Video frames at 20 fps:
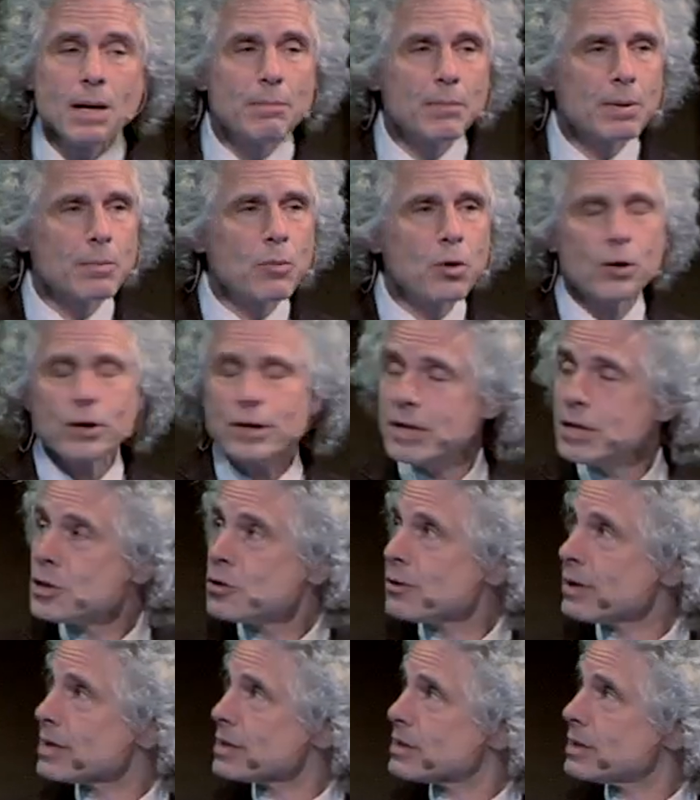But more
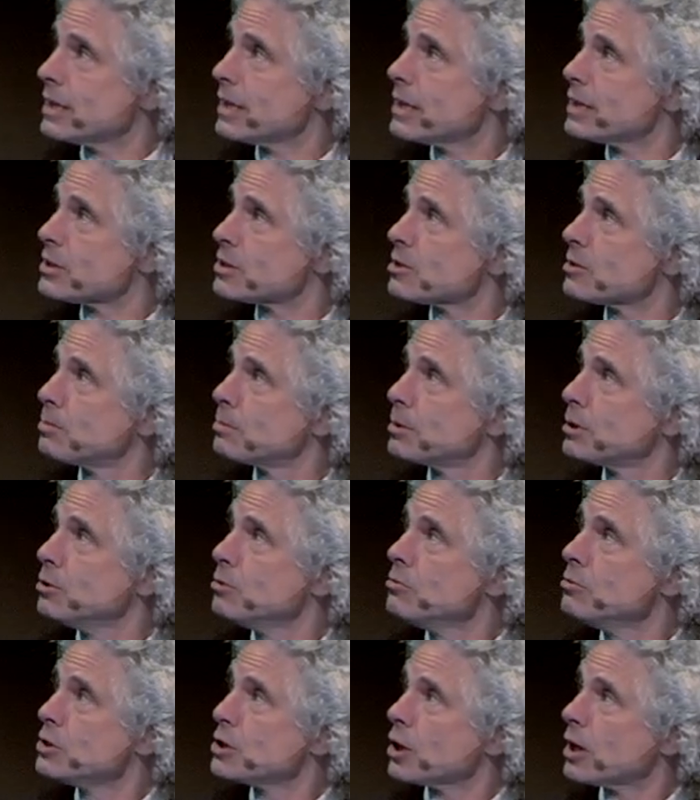interesting is the
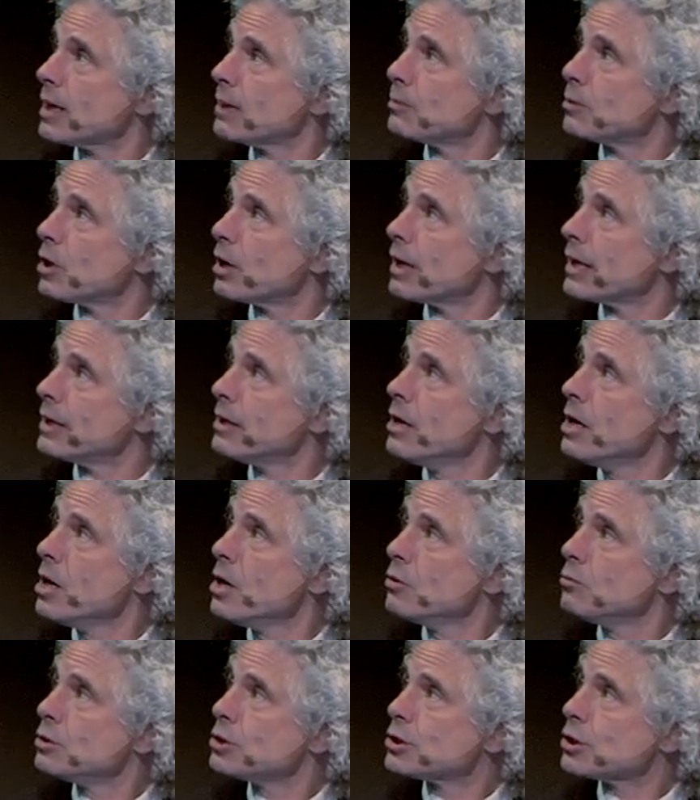blue timeline,
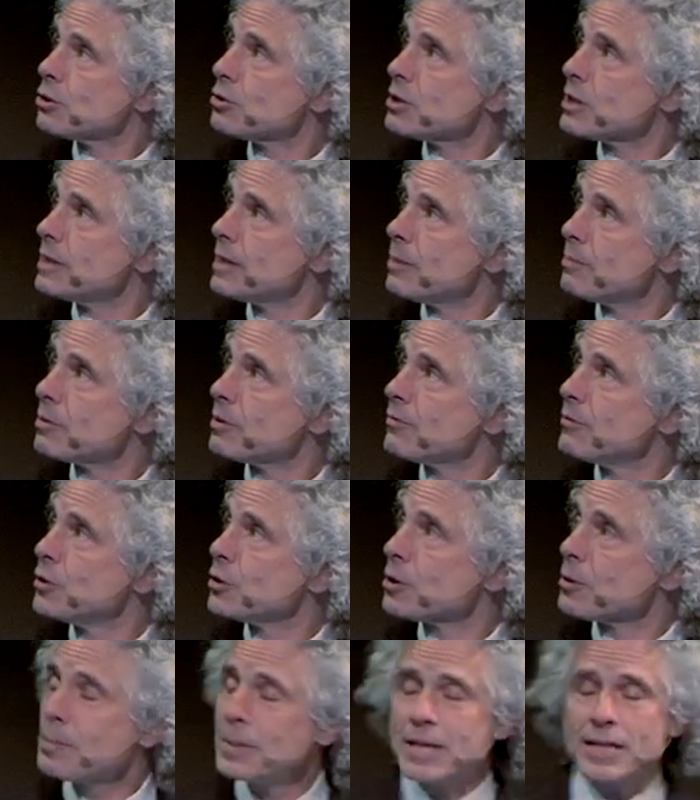which shows the number of
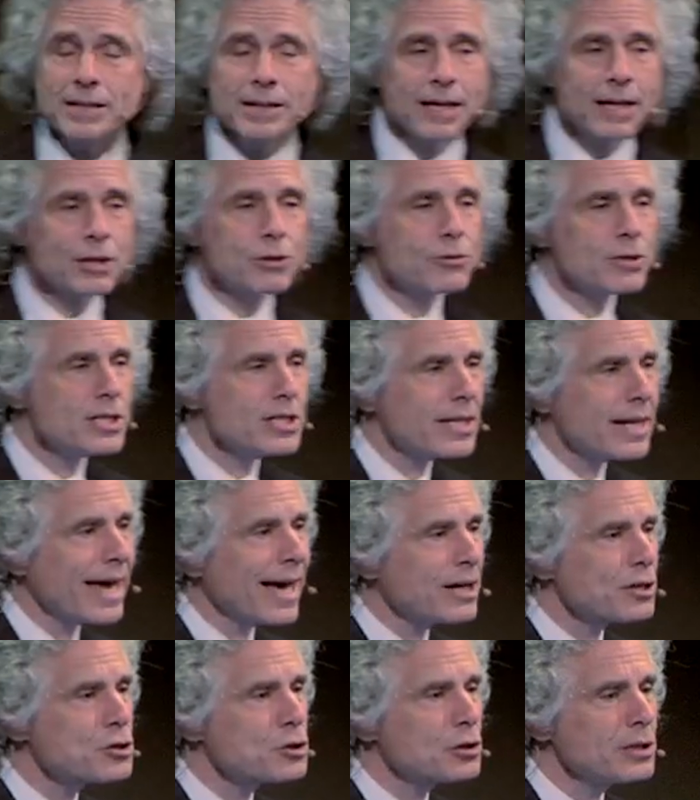European countries that
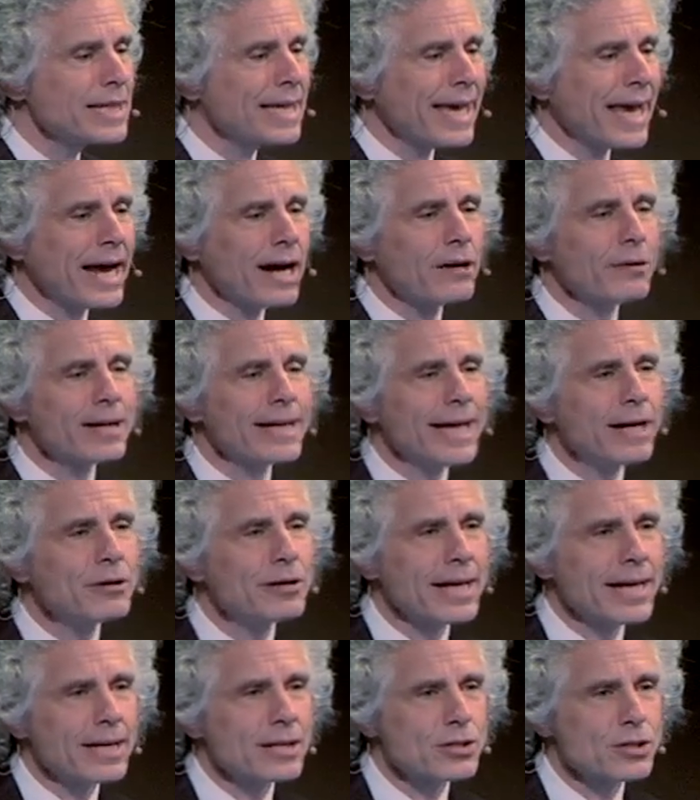actually carry
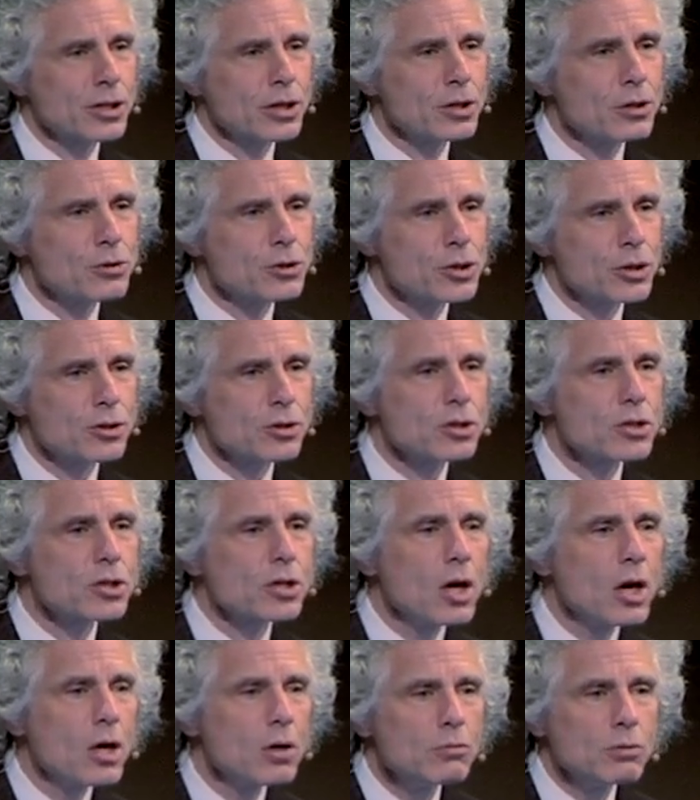out executions,
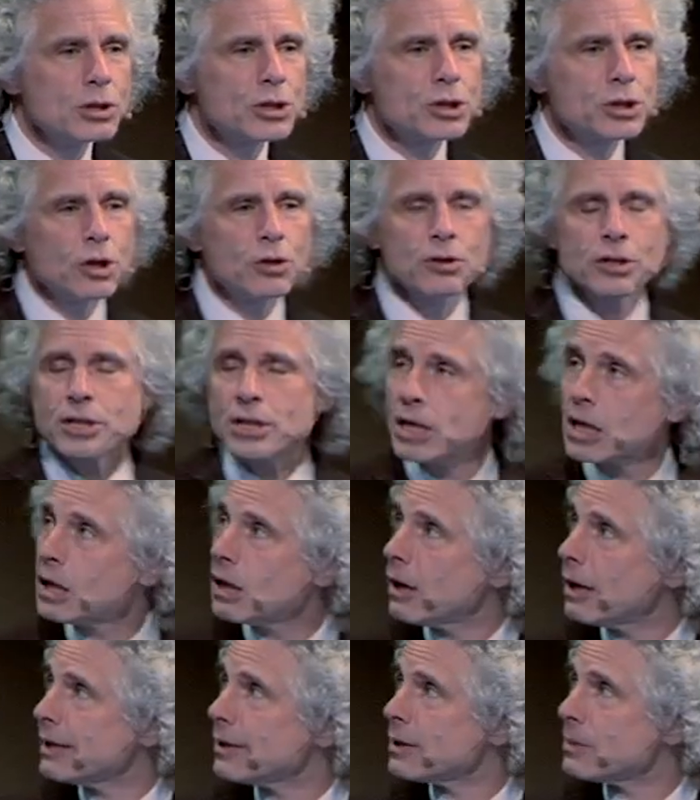which showed a
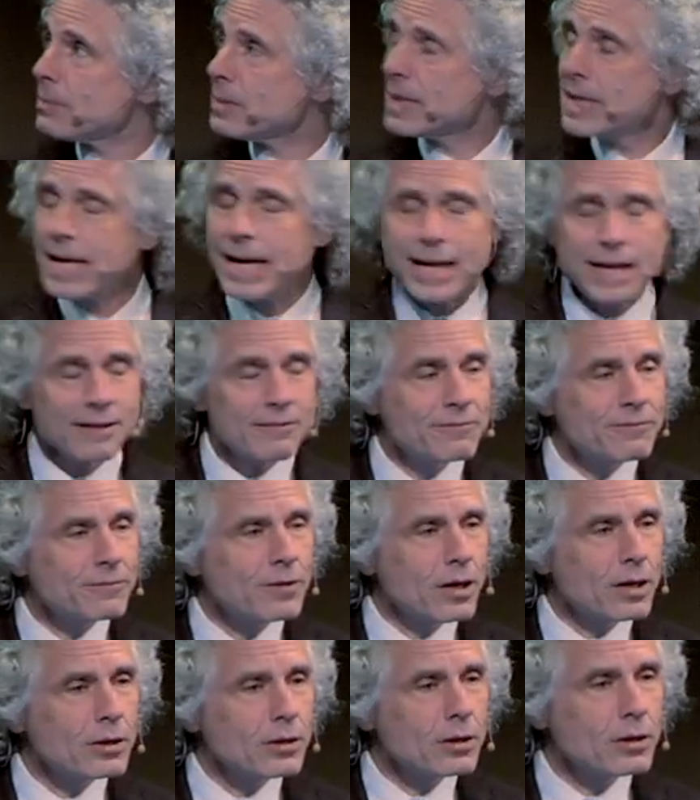decline that began far